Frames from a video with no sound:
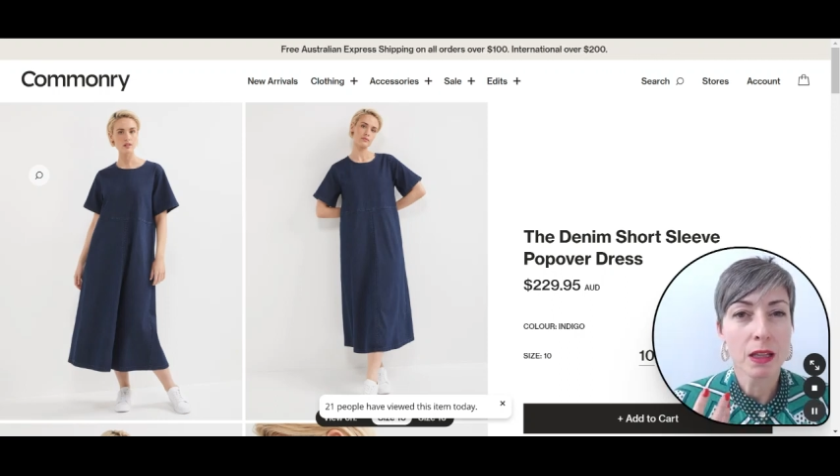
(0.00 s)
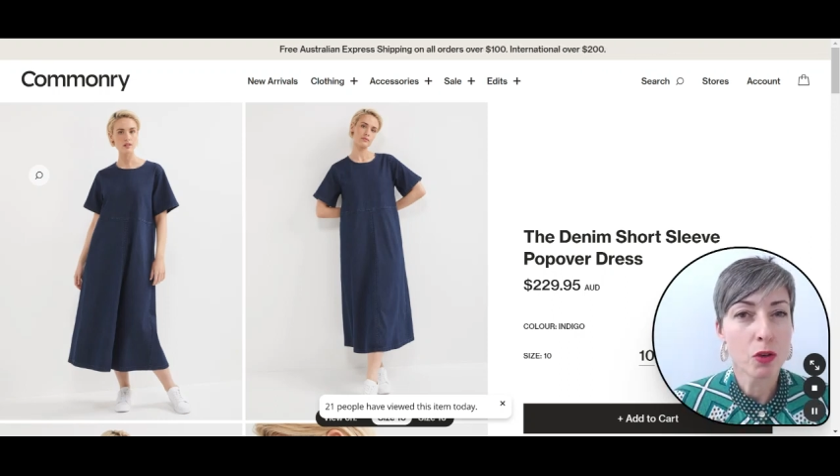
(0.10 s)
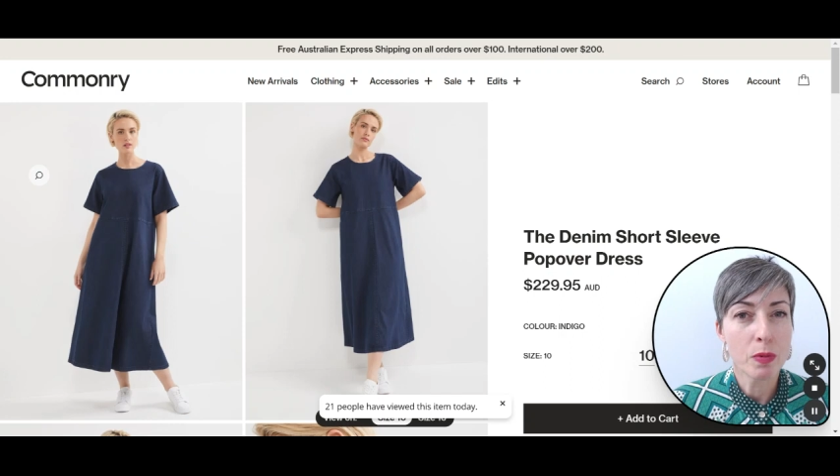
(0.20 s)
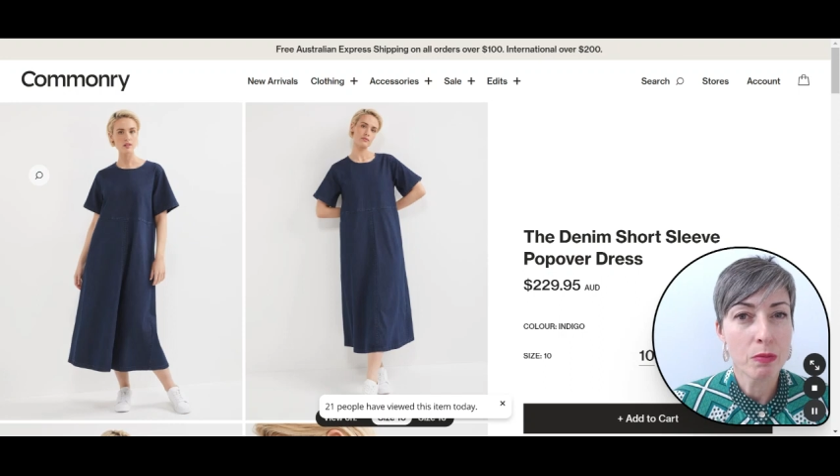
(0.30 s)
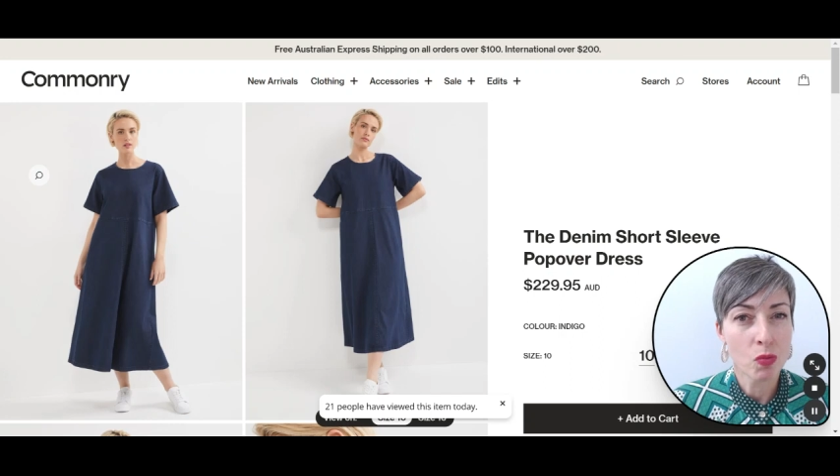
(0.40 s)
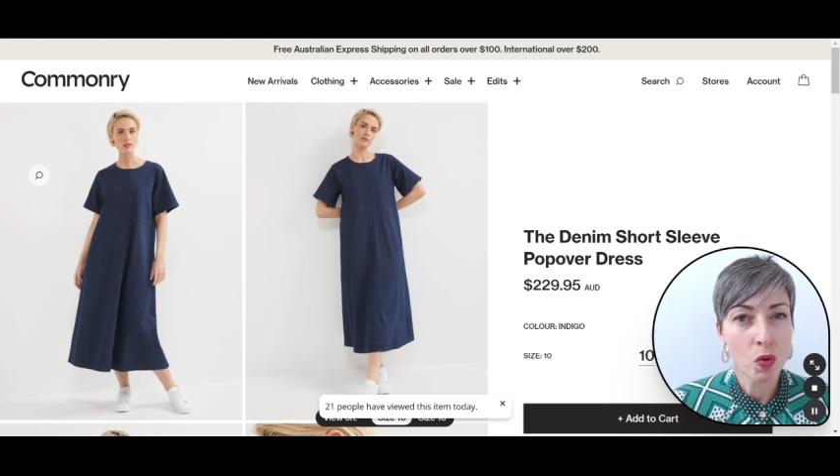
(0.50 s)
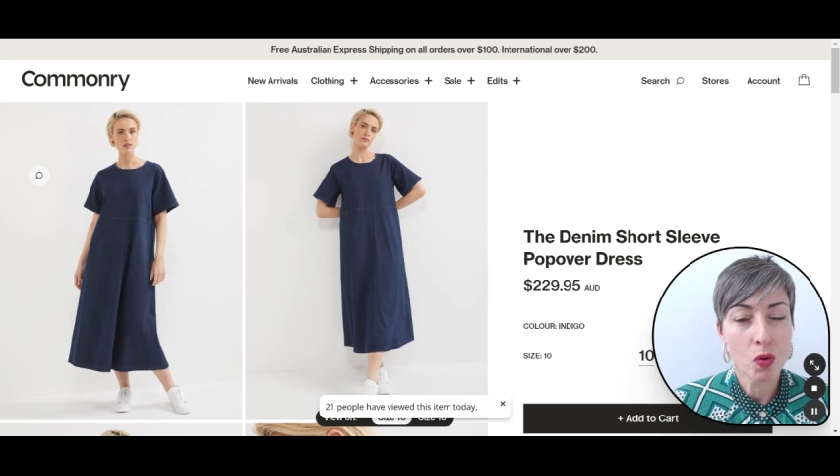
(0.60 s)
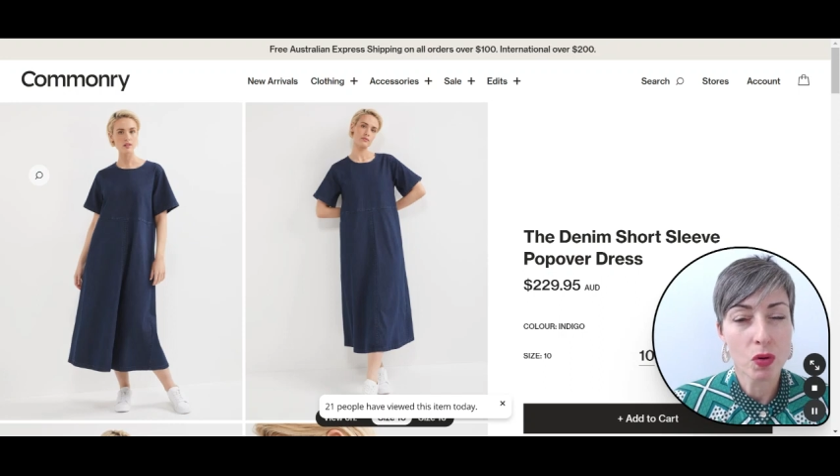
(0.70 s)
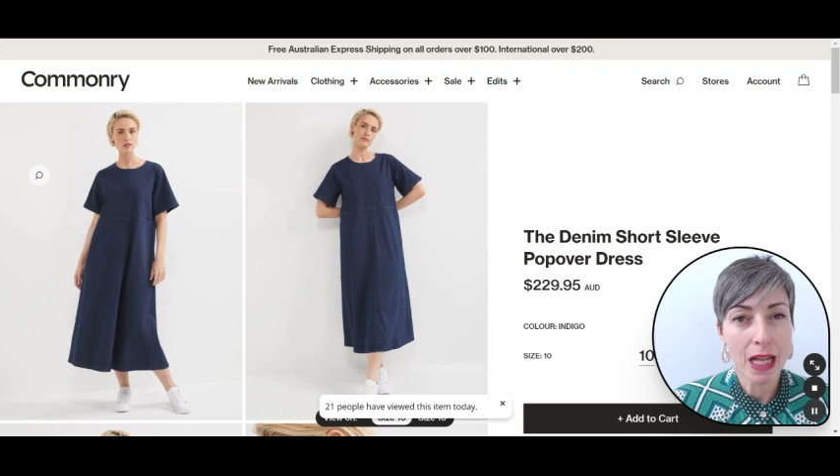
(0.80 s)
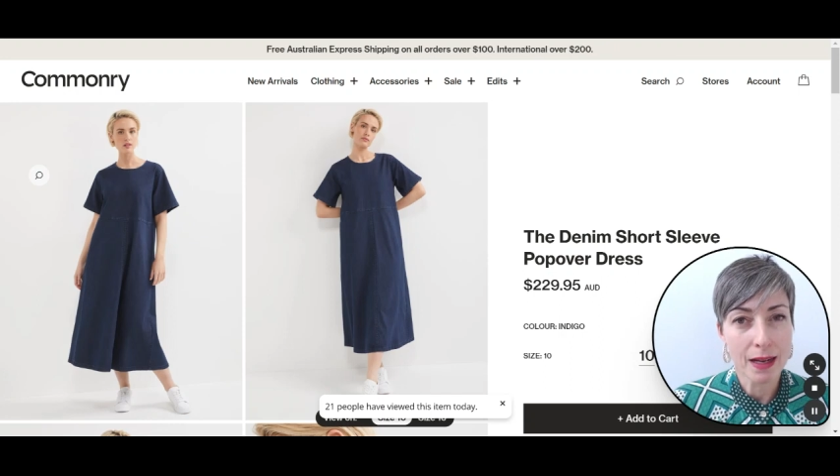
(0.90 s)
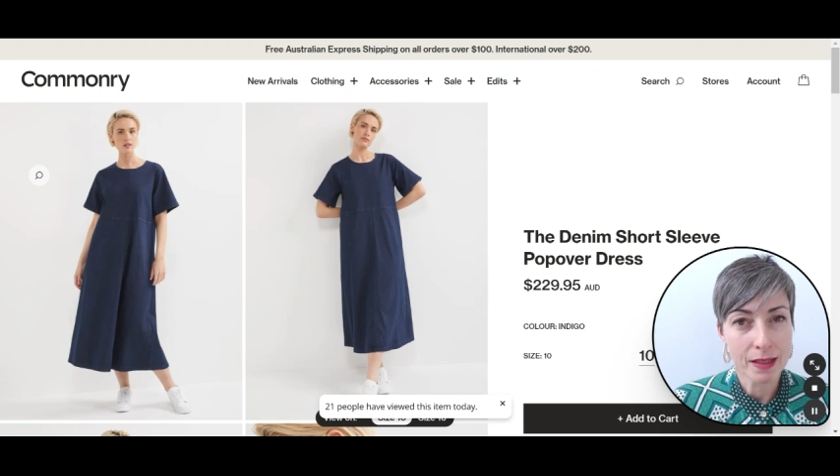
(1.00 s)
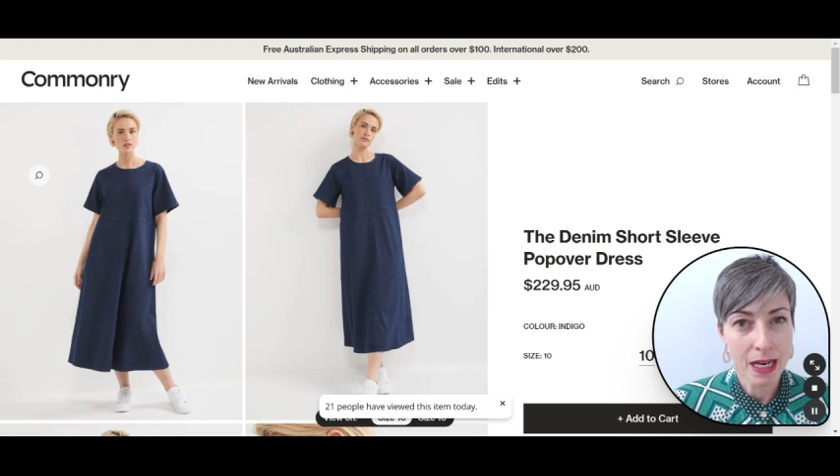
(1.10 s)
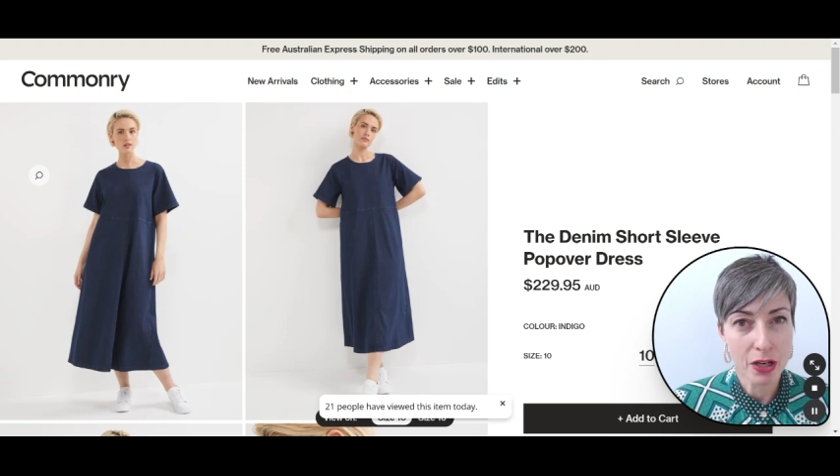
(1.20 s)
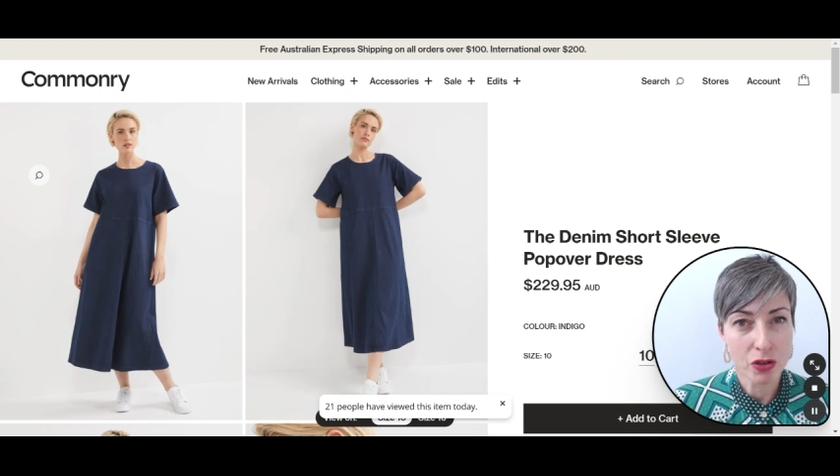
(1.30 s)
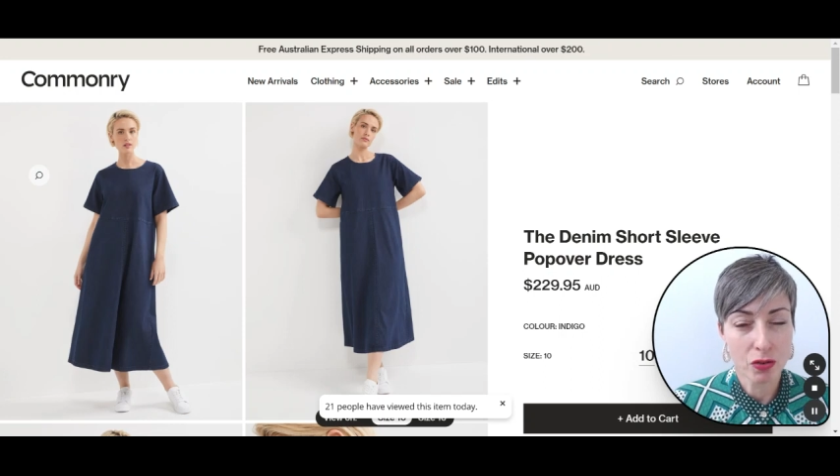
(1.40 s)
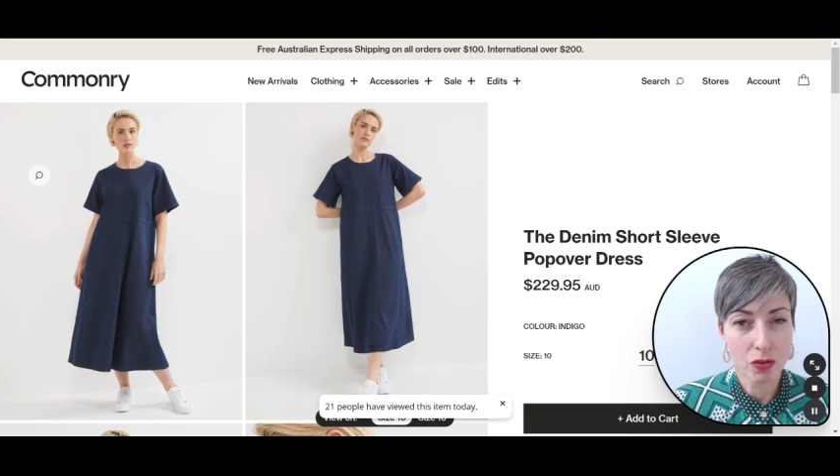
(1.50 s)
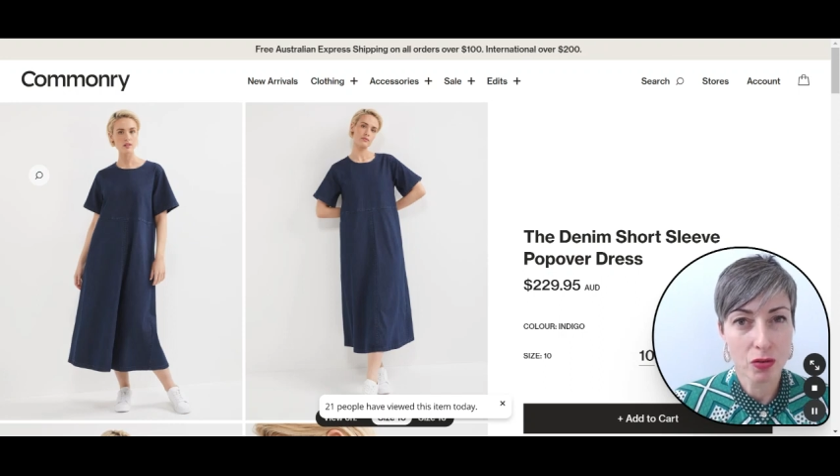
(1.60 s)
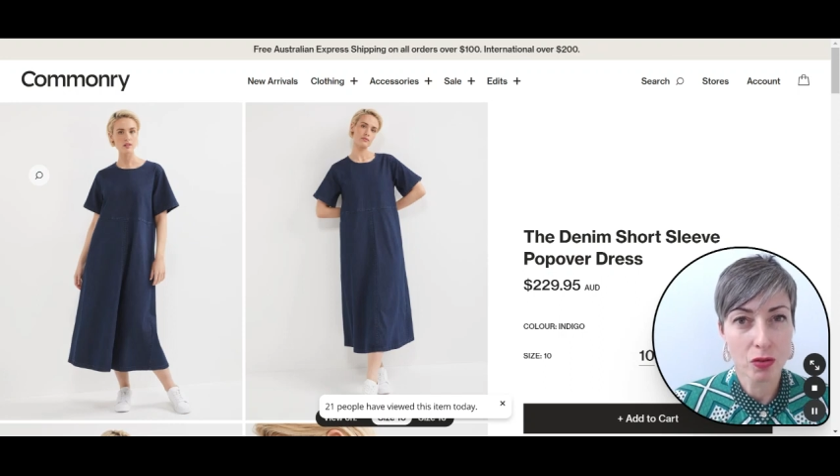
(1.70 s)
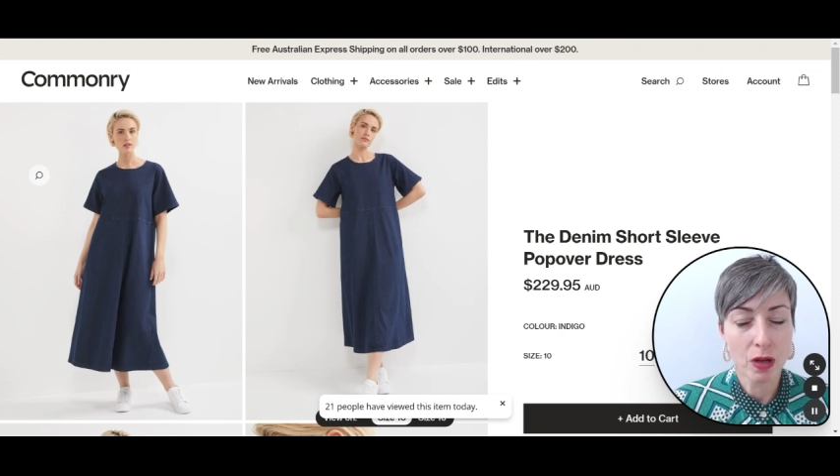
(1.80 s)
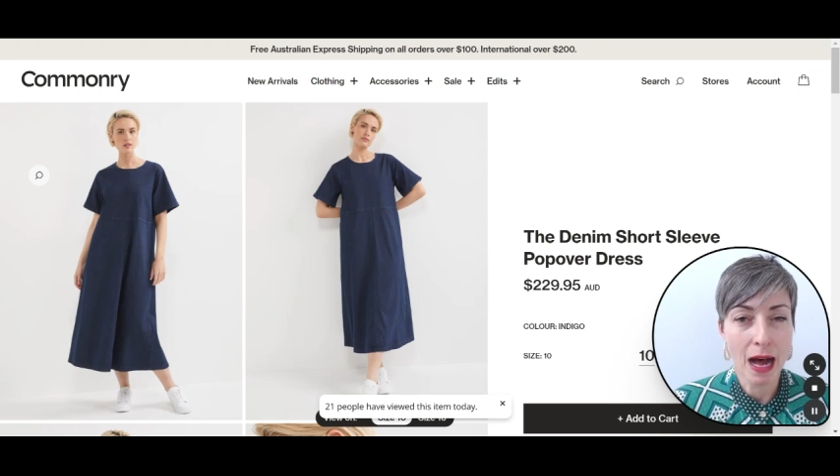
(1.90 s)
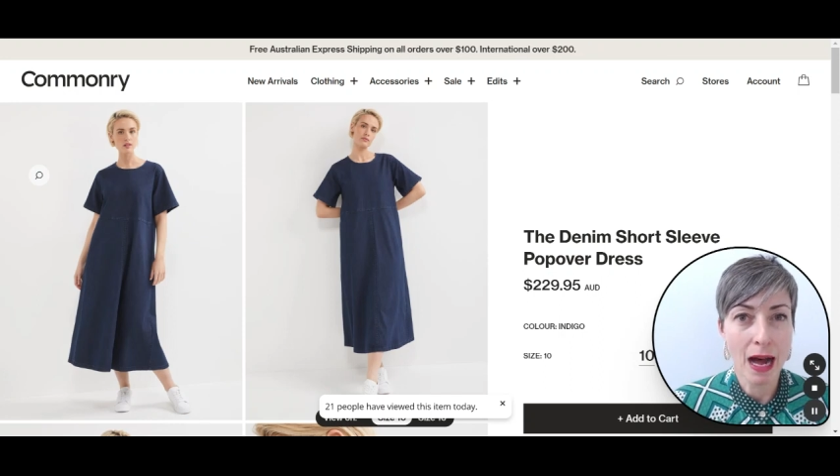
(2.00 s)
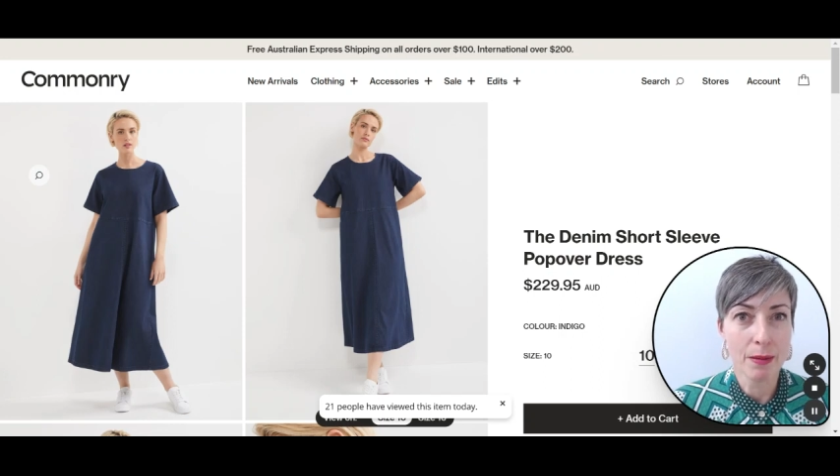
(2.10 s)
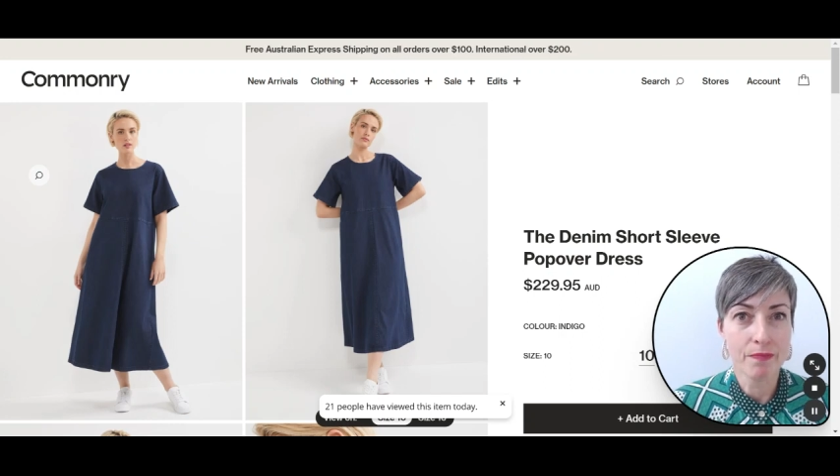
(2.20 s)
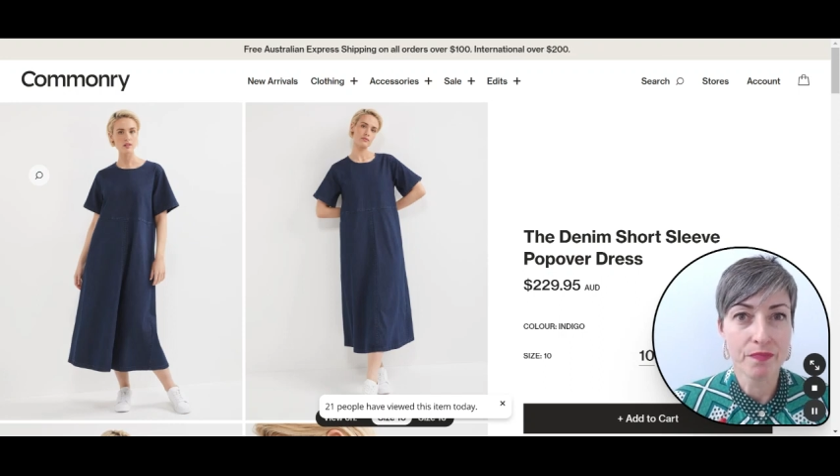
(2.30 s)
being a little bit more relaxed, natural,